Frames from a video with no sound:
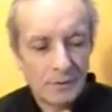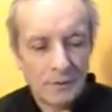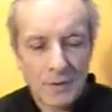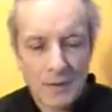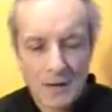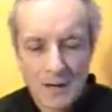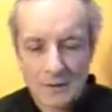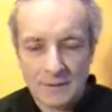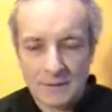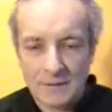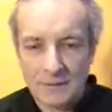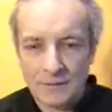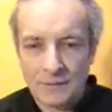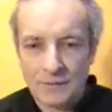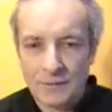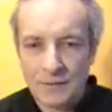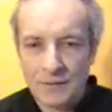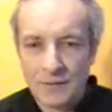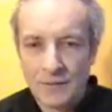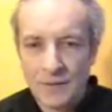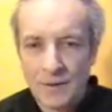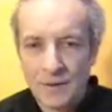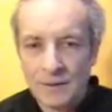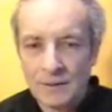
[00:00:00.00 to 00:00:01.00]
they are
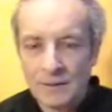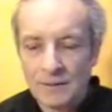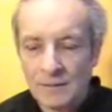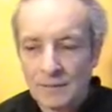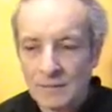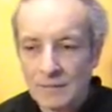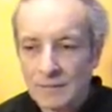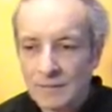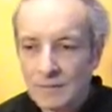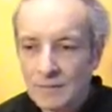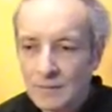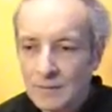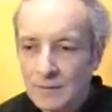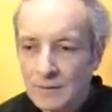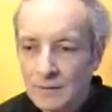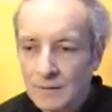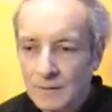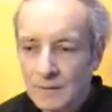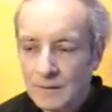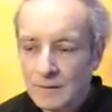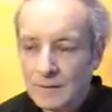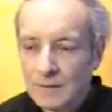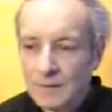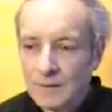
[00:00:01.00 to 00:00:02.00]
different things.
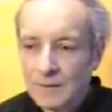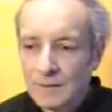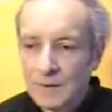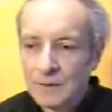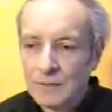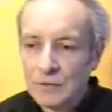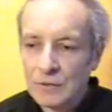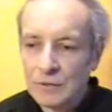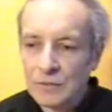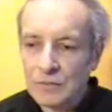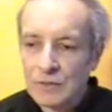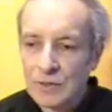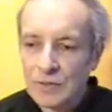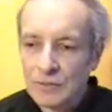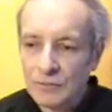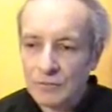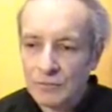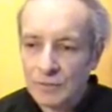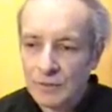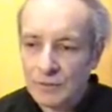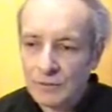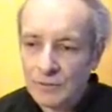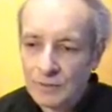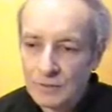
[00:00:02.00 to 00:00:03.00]
They've got
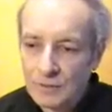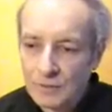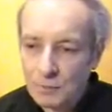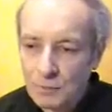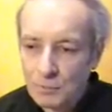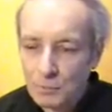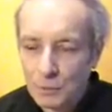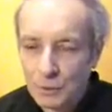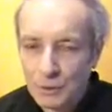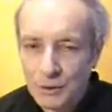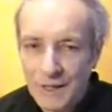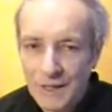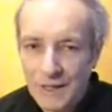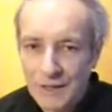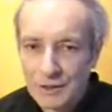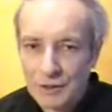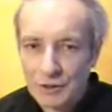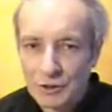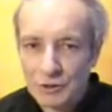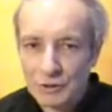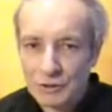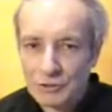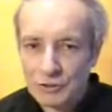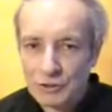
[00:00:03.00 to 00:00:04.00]
different
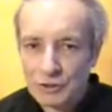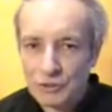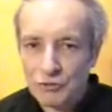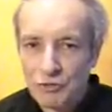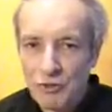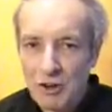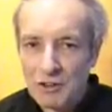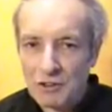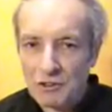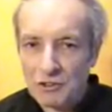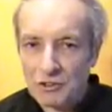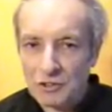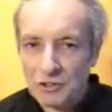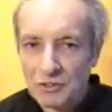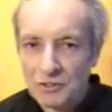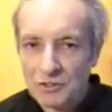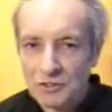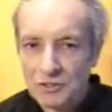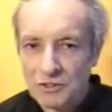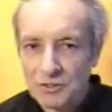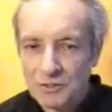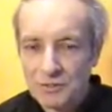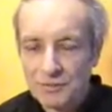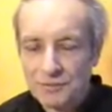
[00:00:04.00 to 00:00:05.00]
molecular
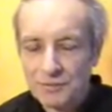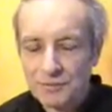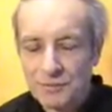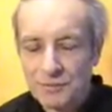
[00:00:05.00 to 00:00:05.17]
structures.